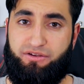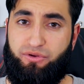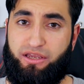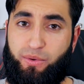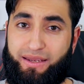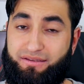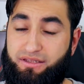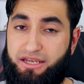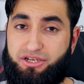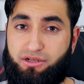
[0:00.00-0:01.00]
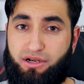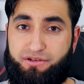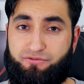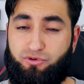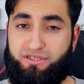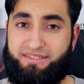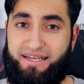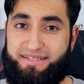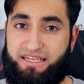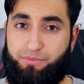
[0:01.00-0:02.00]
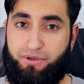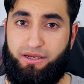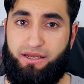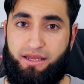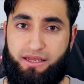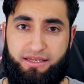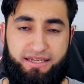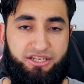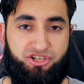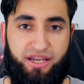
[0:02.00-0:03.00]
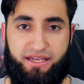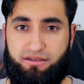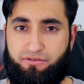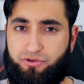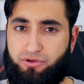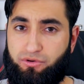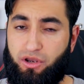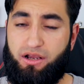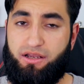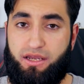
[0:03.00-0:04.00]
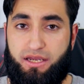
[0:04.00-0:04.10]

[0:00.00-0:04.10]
give you a quick installation guide for this gatekeeper keychain for your luck.